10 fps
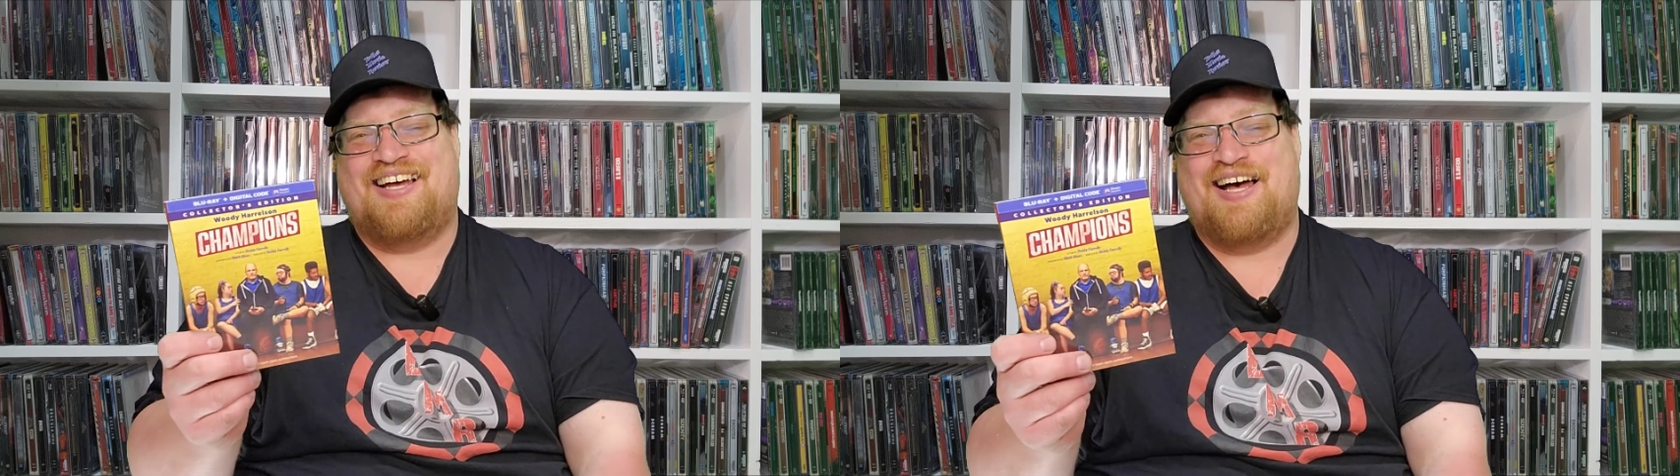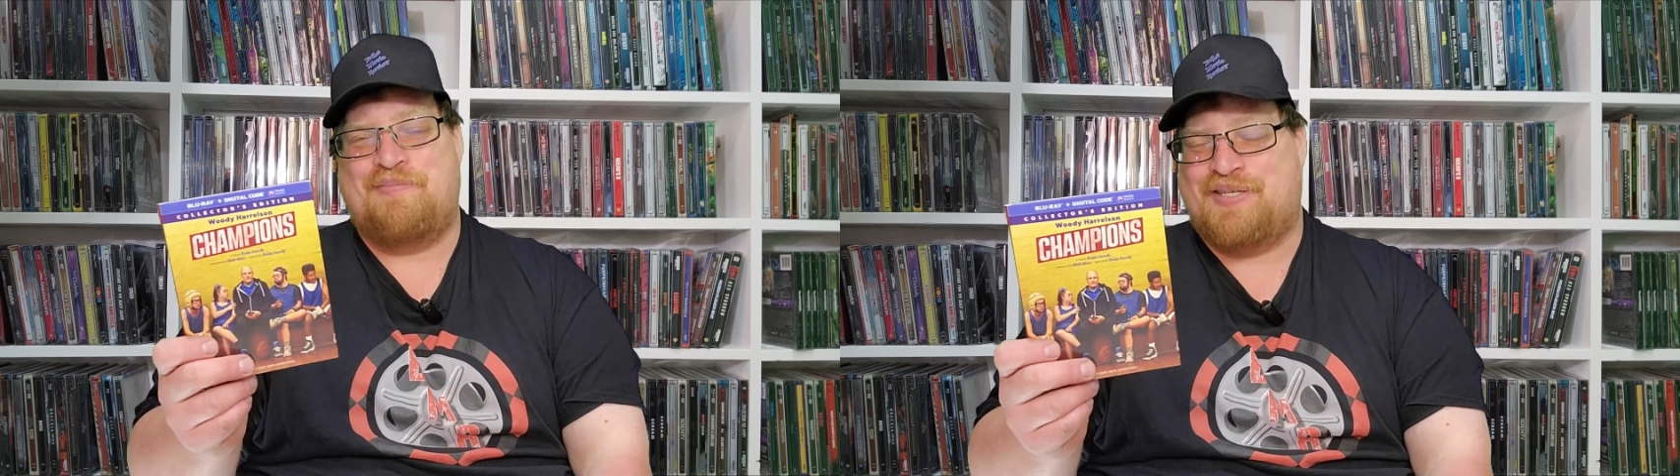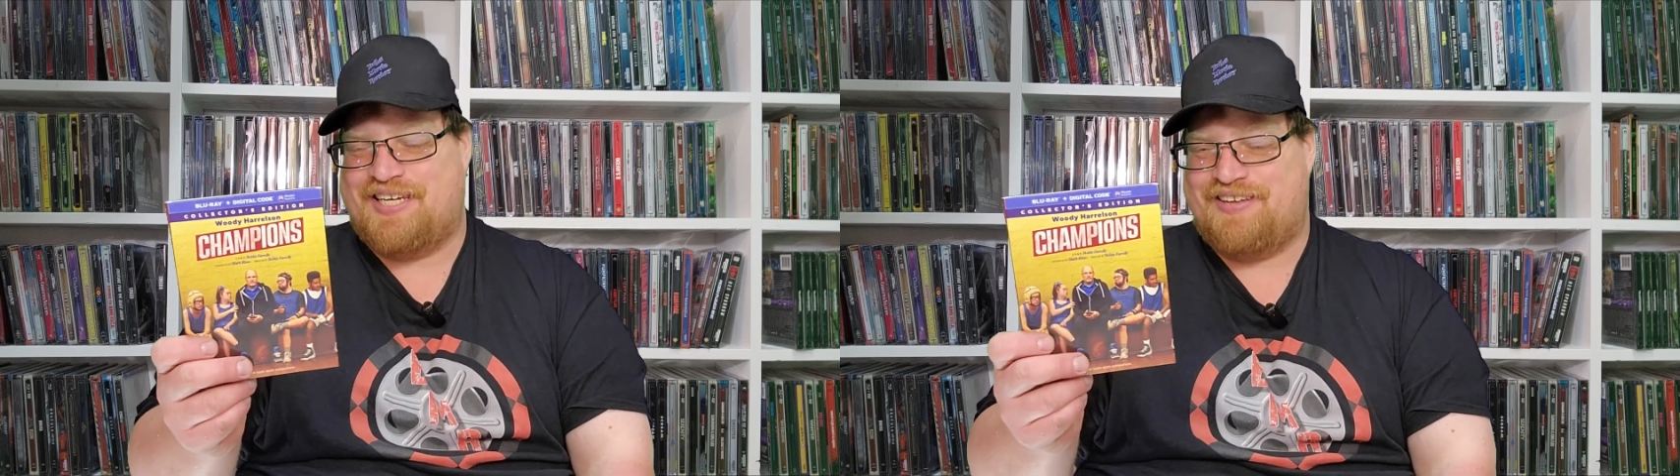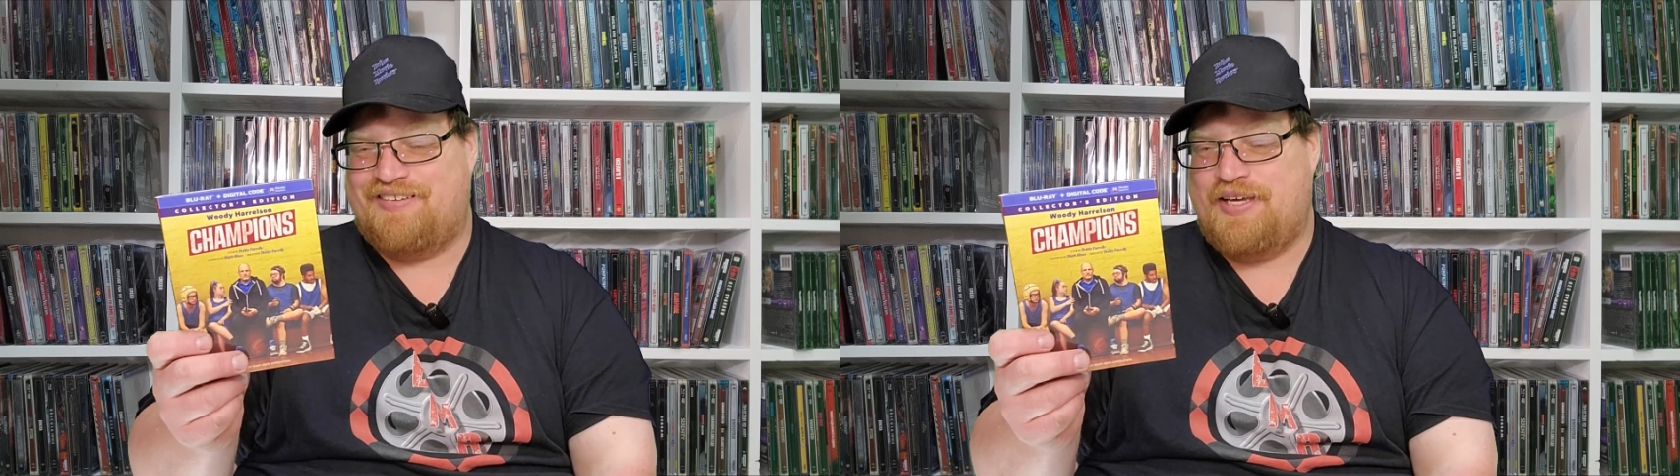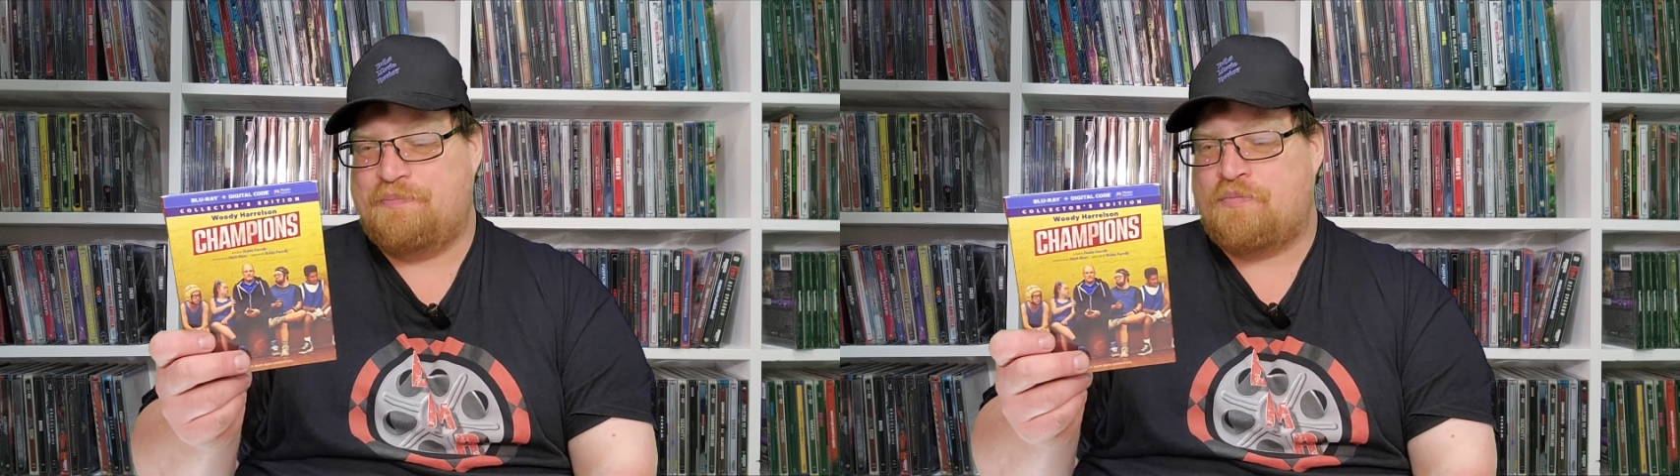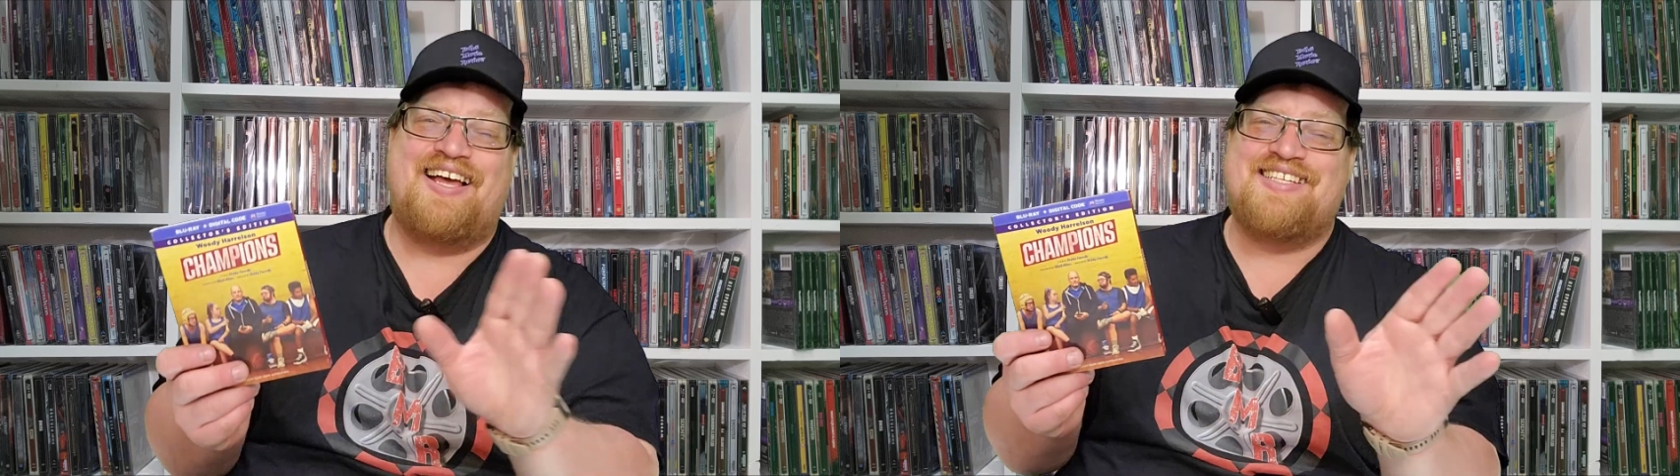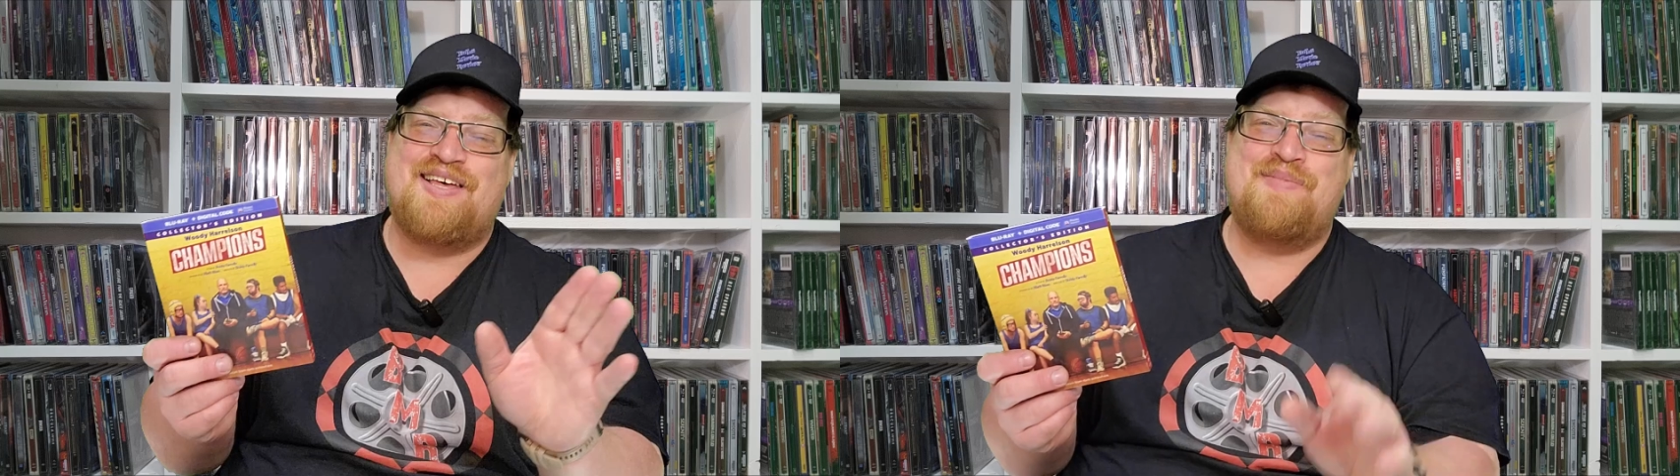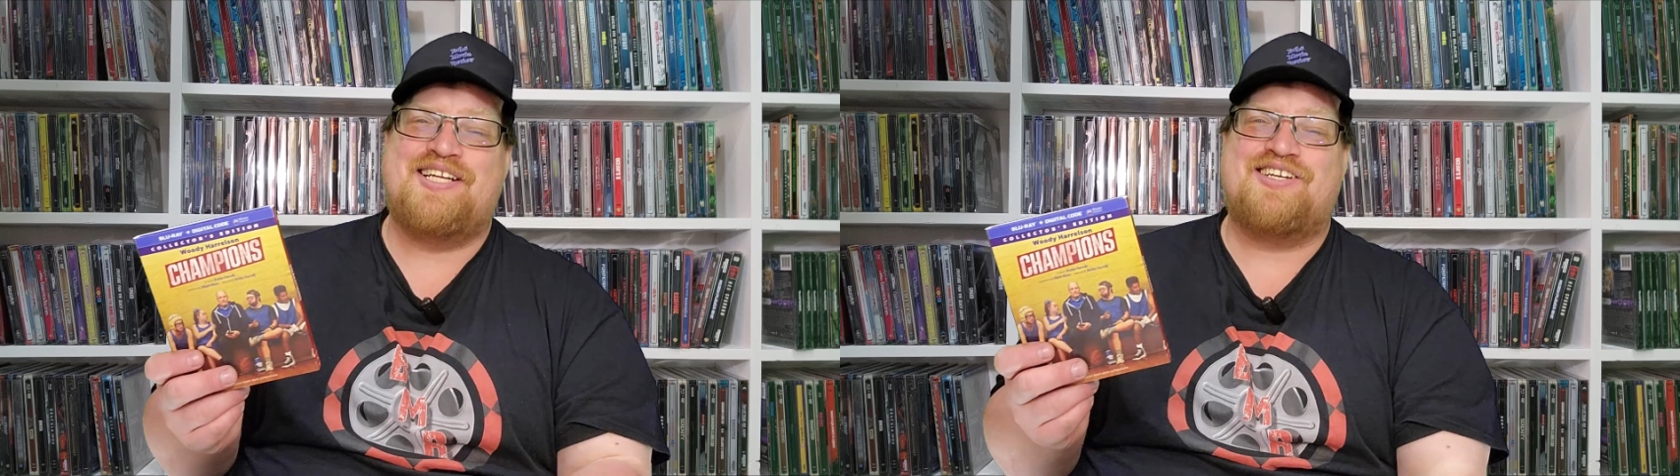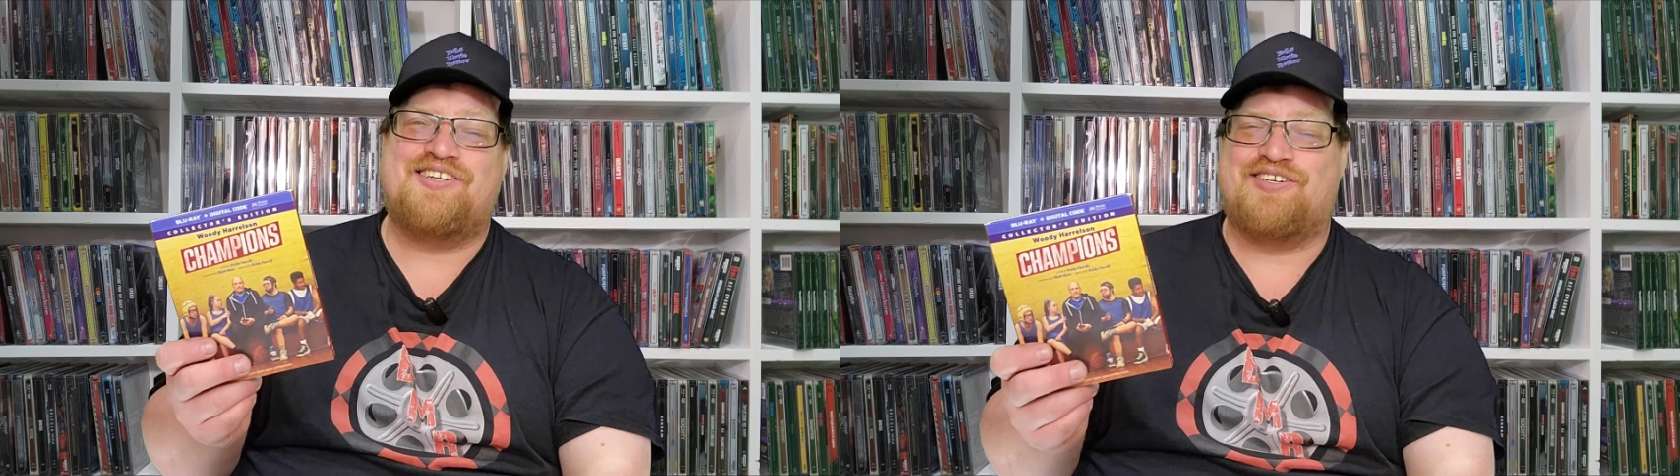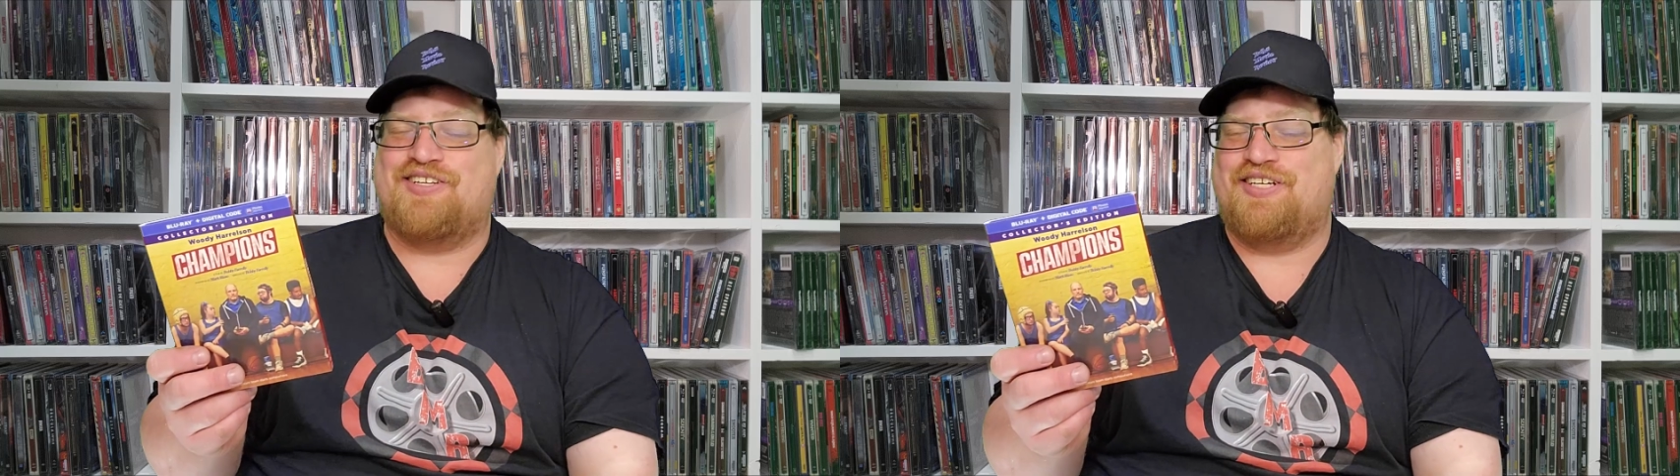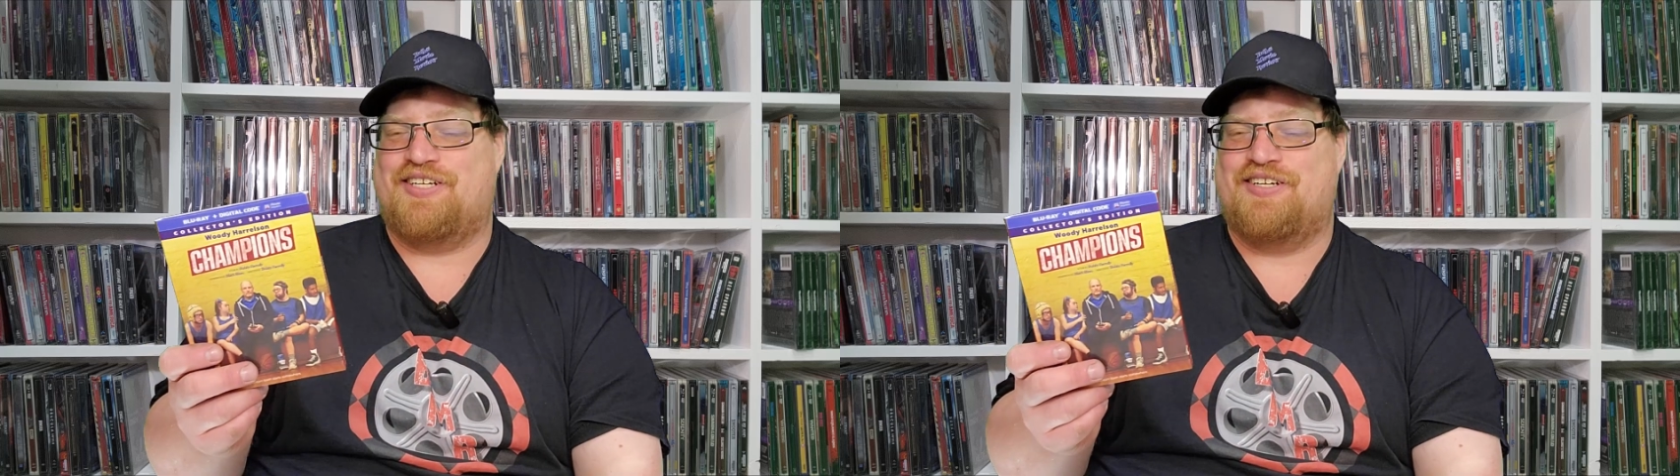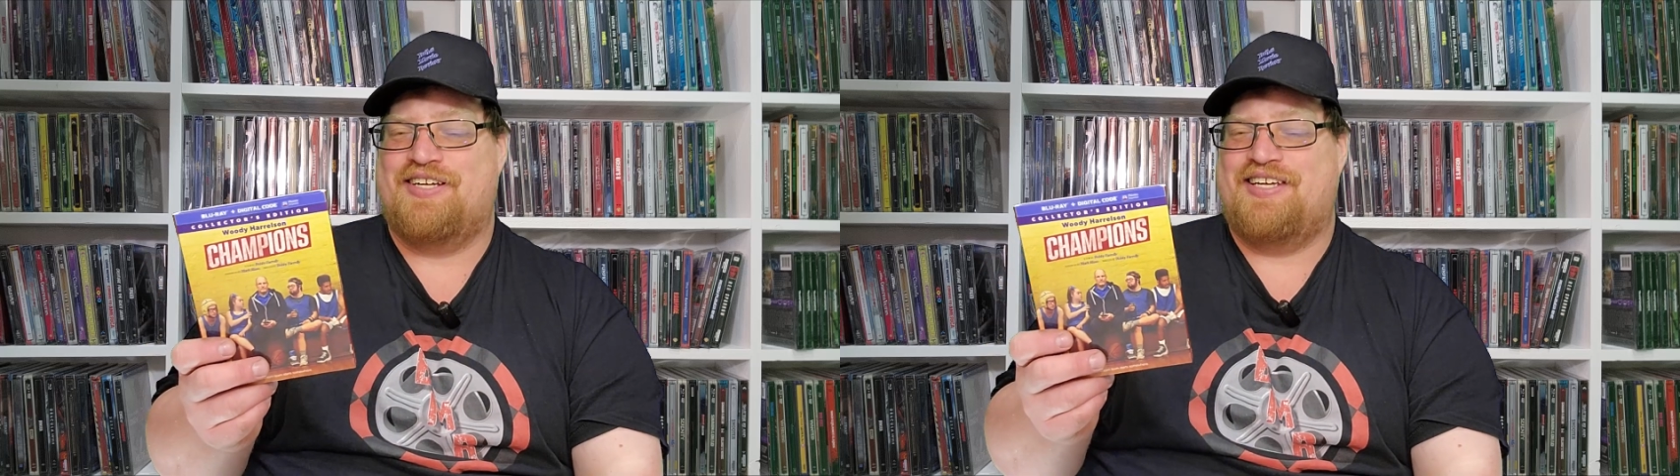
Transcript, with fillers: uh, particularly. As I mentioned earlier